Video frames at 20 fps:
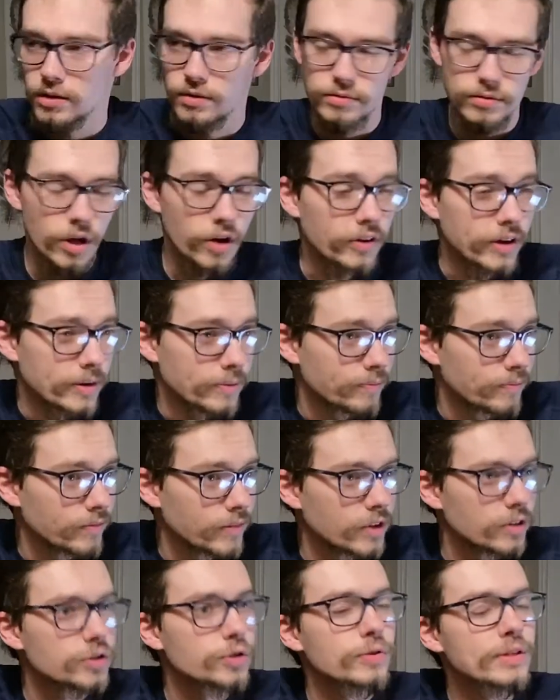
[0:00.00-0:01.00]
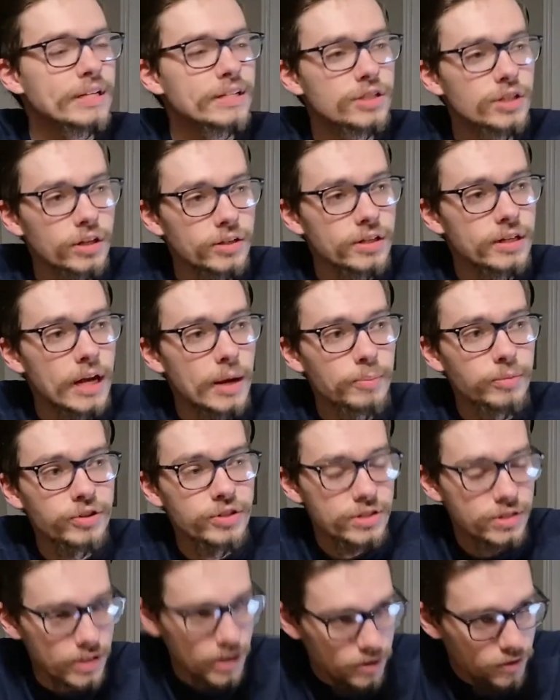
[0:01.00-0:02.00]
Alright, so the Exalted Ember
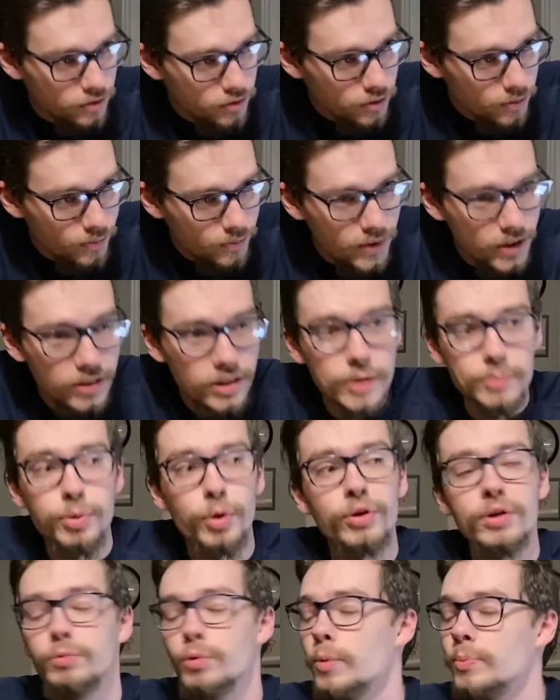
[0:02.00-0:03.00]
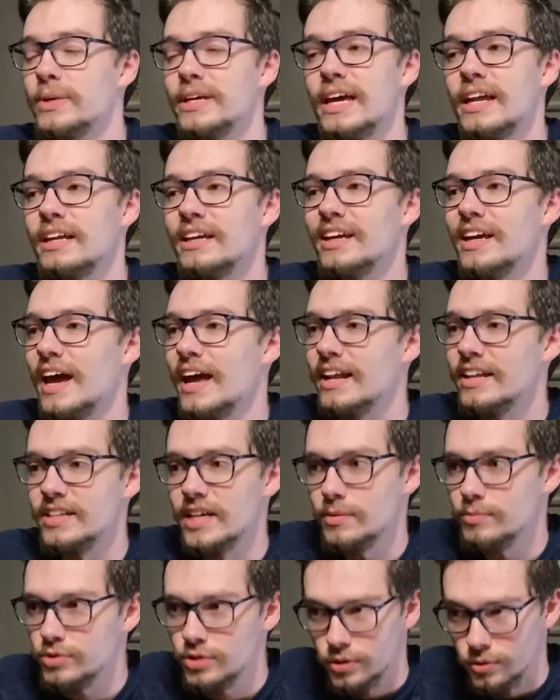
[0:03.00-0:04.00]
is safe, the opponent won't be getting it
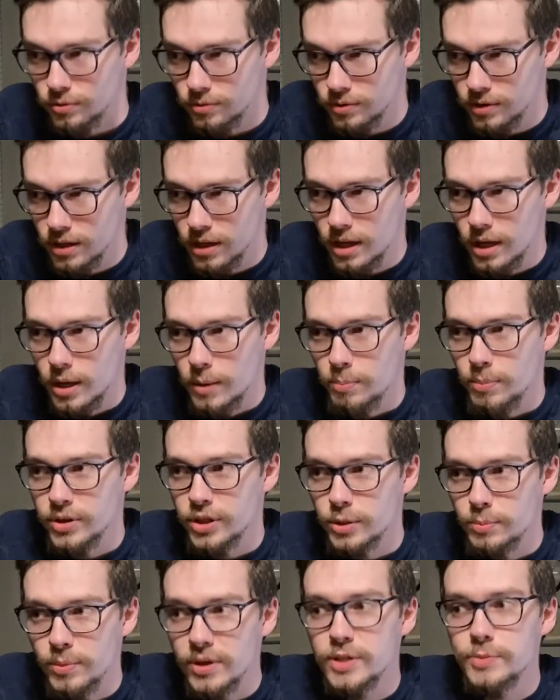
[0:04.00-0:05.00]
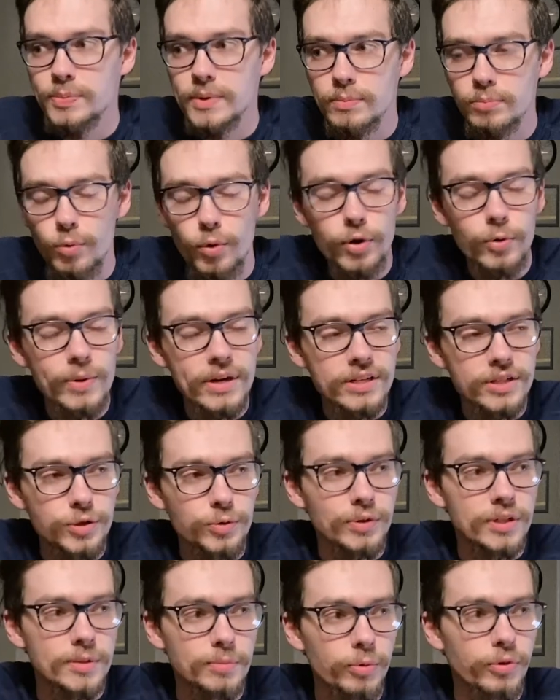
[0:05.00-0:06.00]
anytime soon, but there must be more ways to
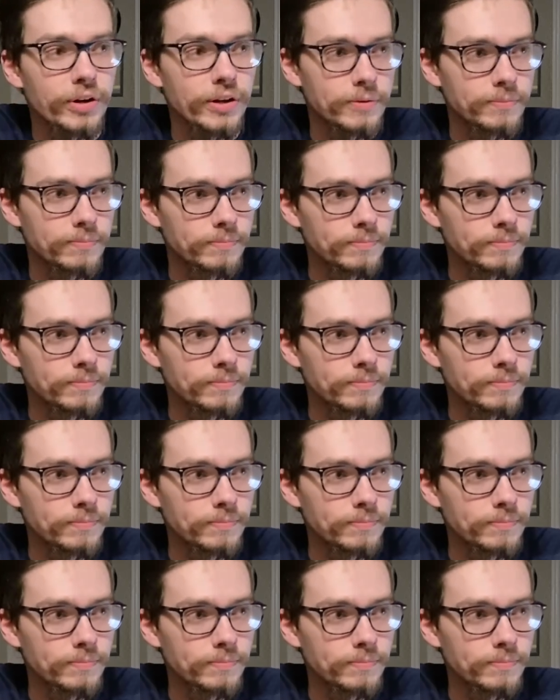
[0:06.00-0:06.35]
exploit it.